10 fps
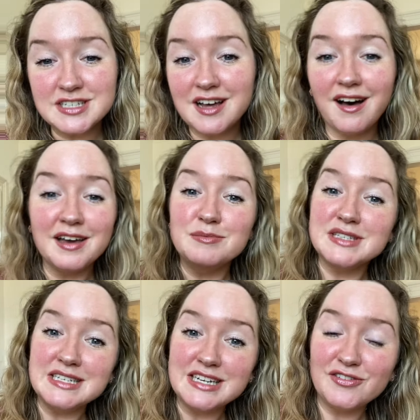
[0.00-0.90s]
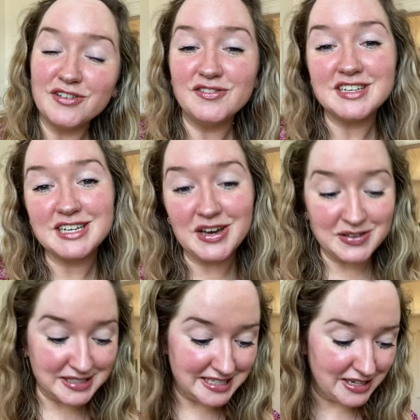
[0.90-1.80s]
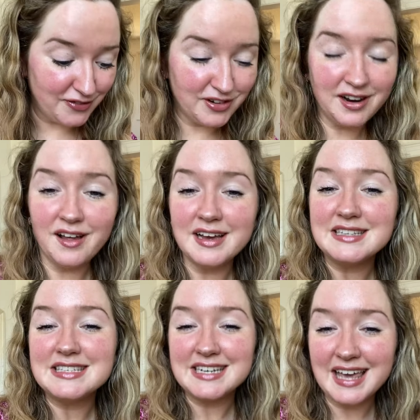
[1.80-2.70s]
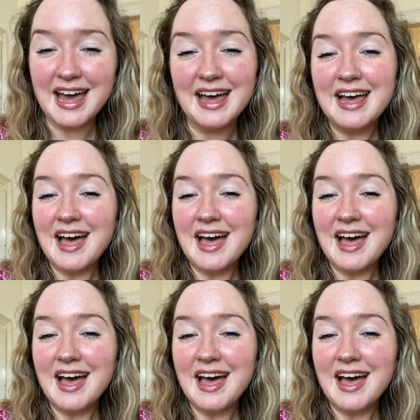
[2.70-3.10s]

times in different videos in different lights to get